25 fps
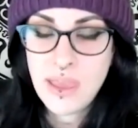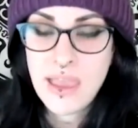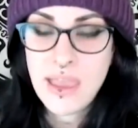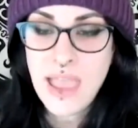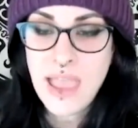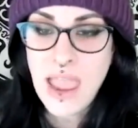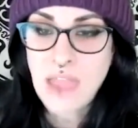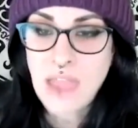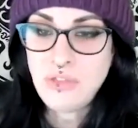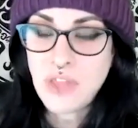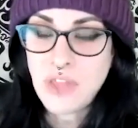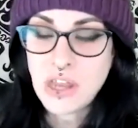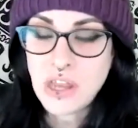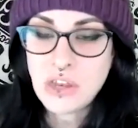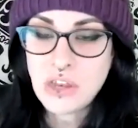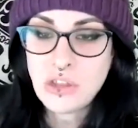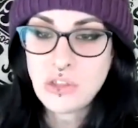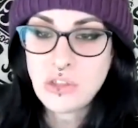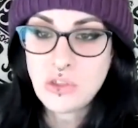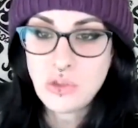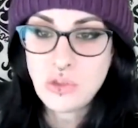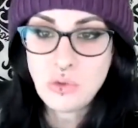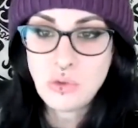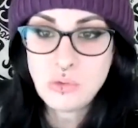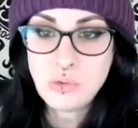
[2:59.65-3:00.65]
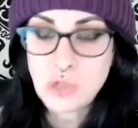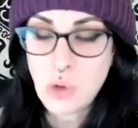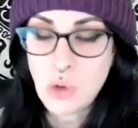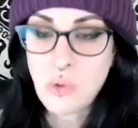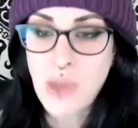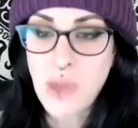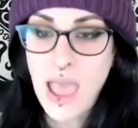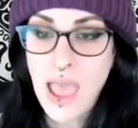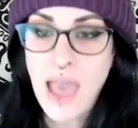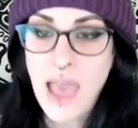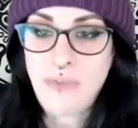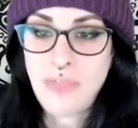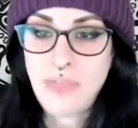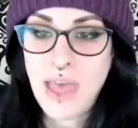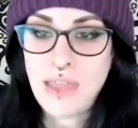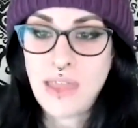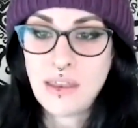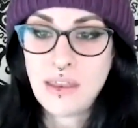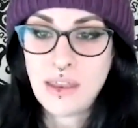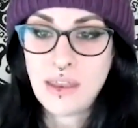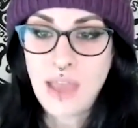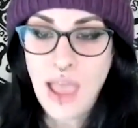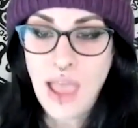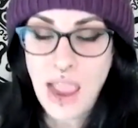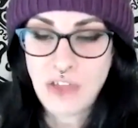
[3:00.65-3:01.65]
And then you don't have that
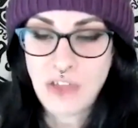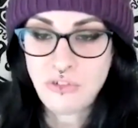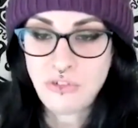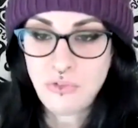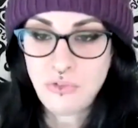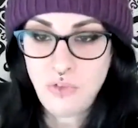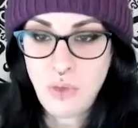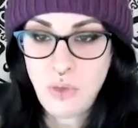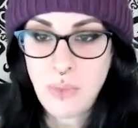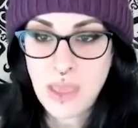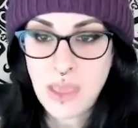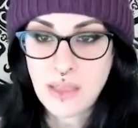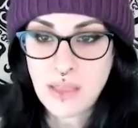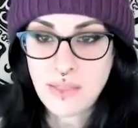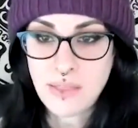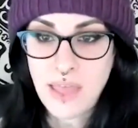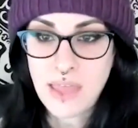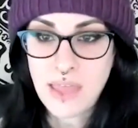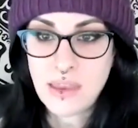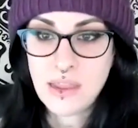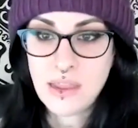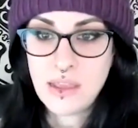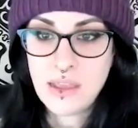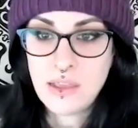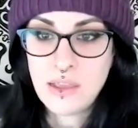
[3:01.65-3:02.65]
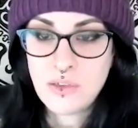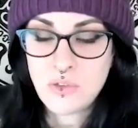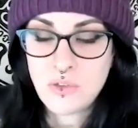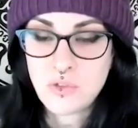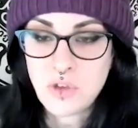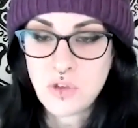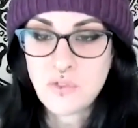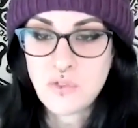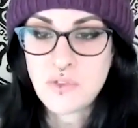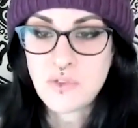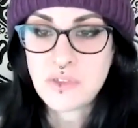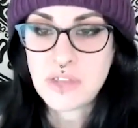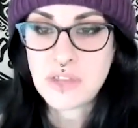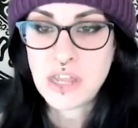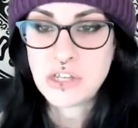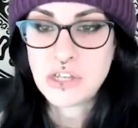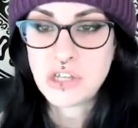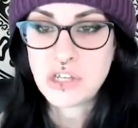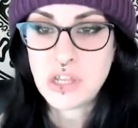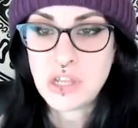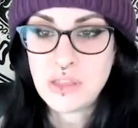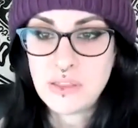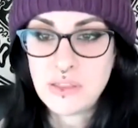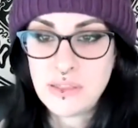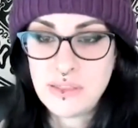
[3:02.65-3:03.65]
hydrophobic, that surface
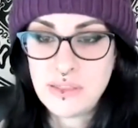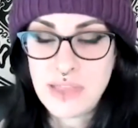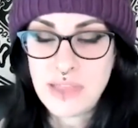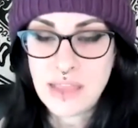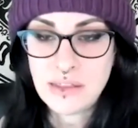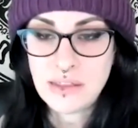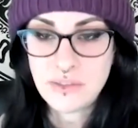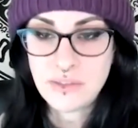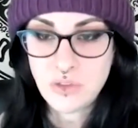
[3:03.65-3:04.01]
tension that's